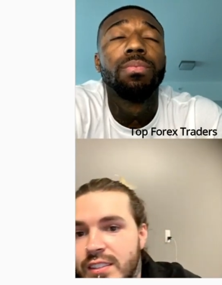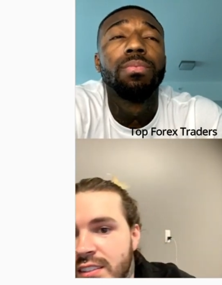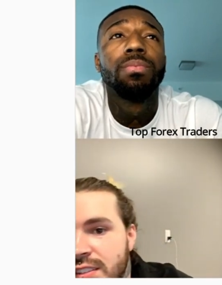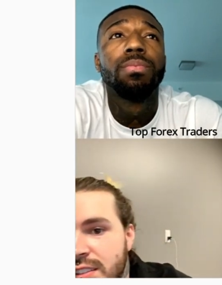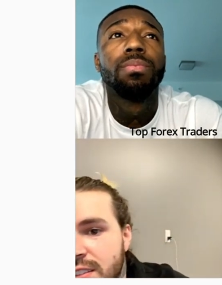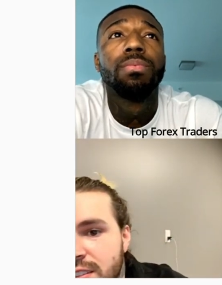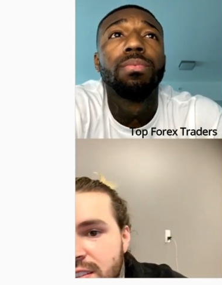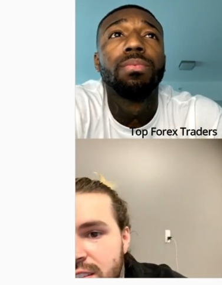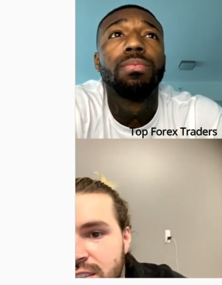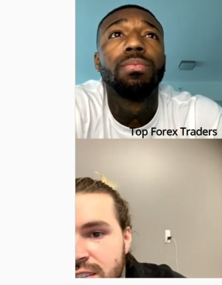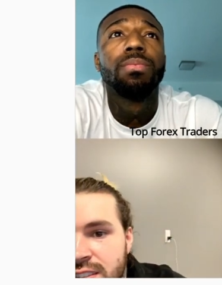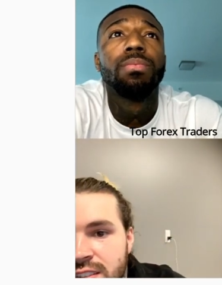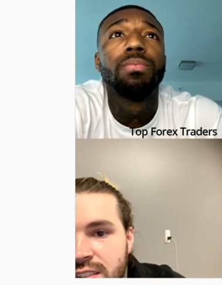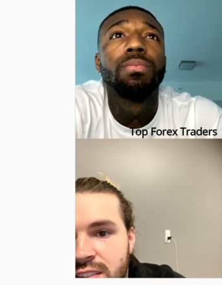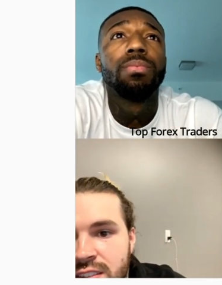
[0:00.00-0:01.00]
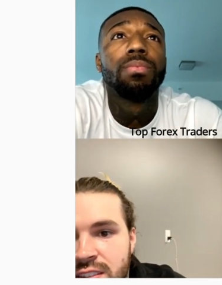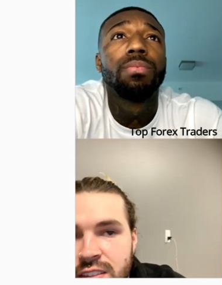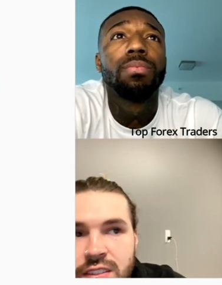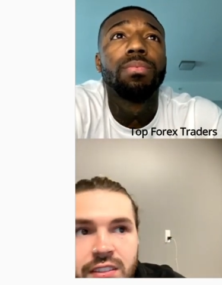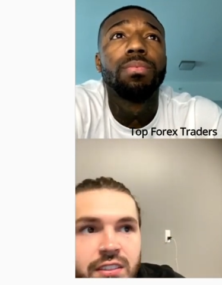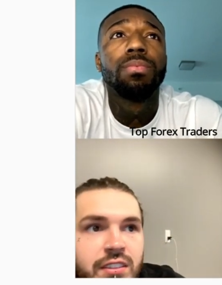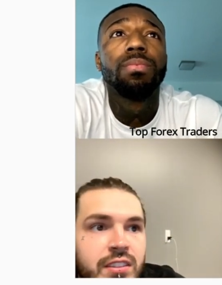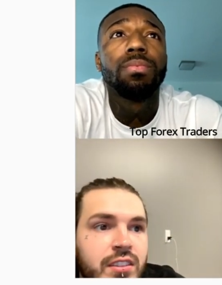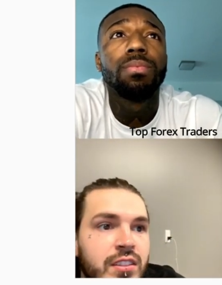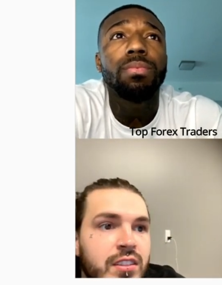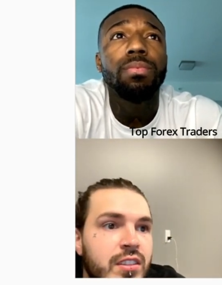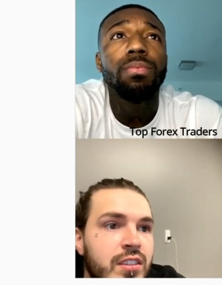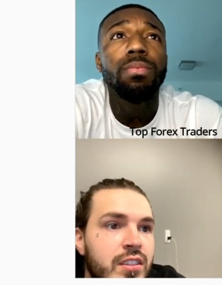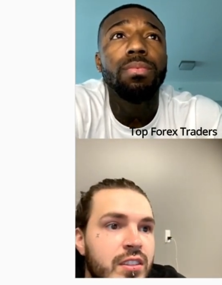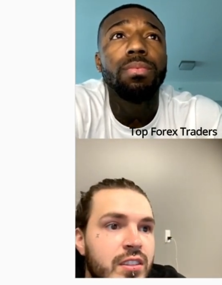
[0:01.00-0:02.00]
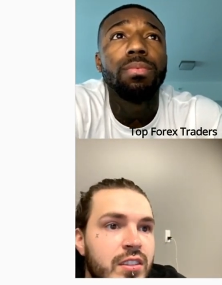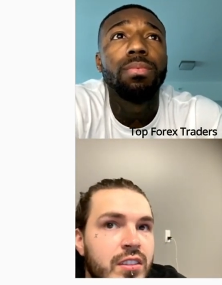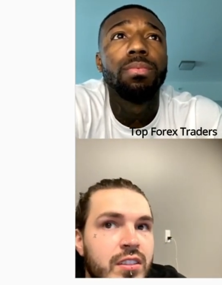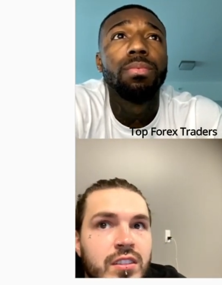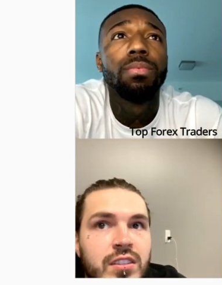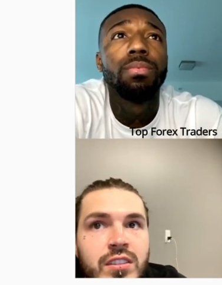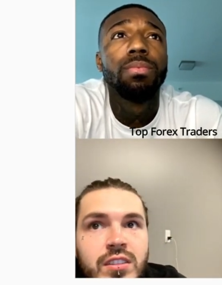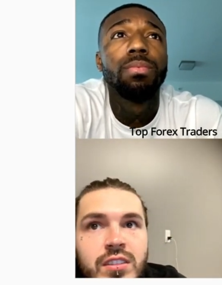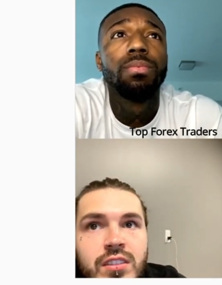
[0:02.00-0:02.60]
(silence)